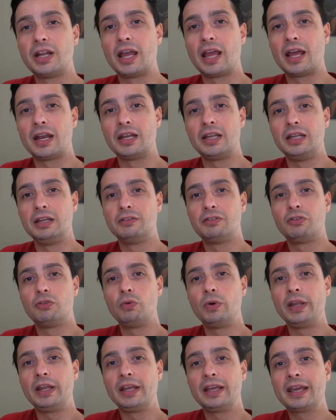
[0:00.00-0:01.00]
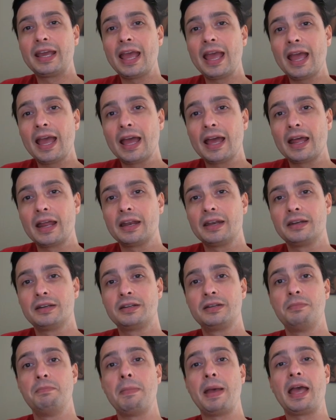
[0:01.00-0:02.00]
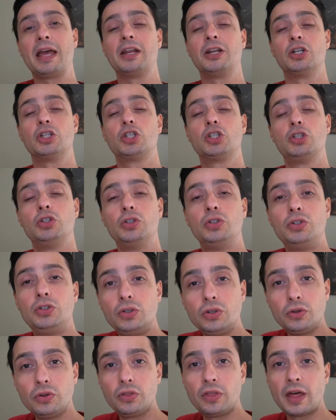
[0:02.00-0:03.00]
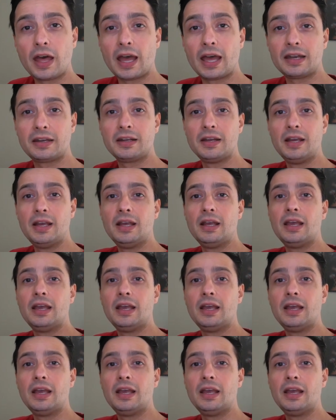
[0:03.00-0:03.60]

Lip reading: And if we can't manage to do that,